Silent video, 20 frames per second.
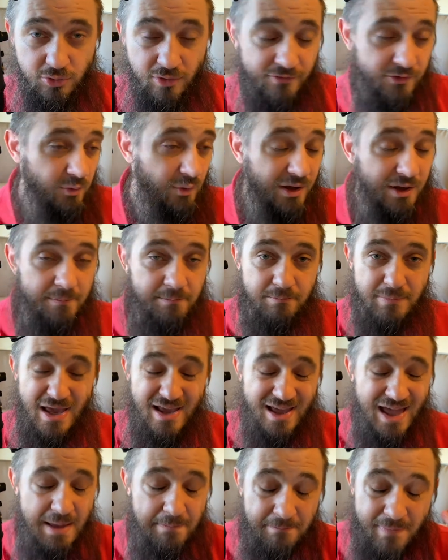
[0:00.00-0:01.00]
If you want to
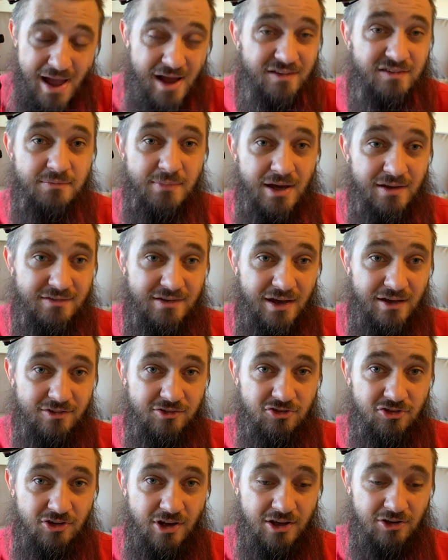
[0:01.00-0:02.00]
maximize
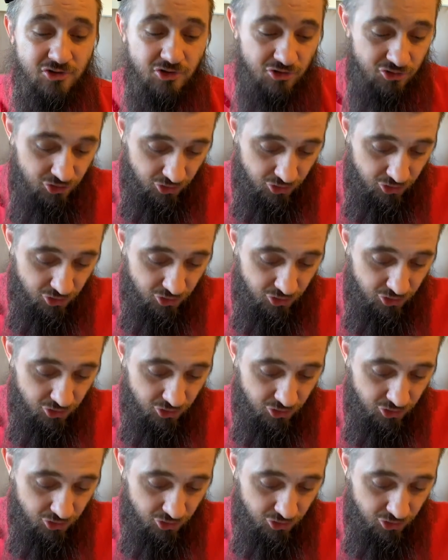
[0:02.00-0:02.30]
oxygenation,